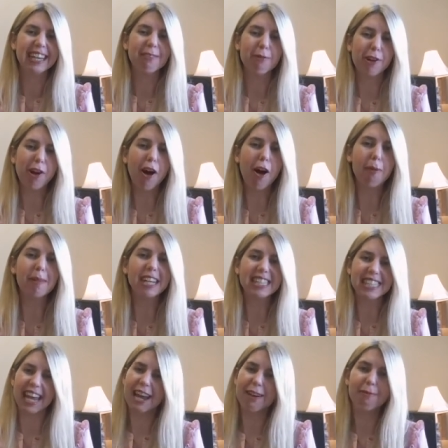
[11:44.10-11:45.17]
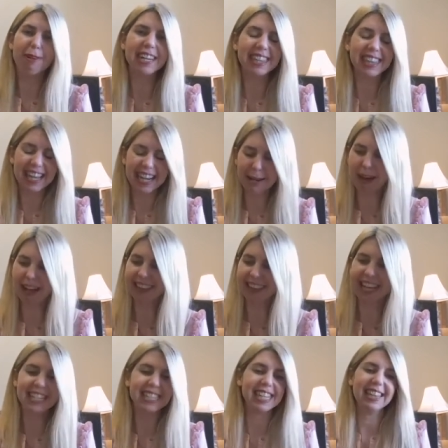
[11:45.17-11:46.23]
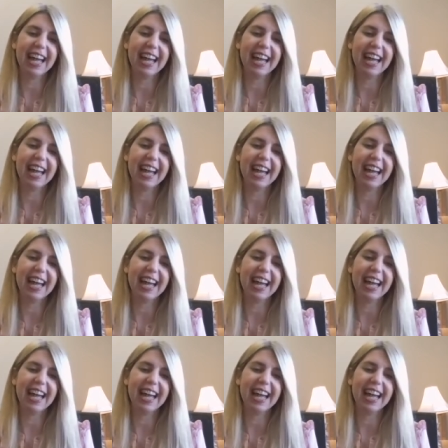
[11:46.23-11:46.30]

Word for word: will call me and say, "Hey, what do you think about this?"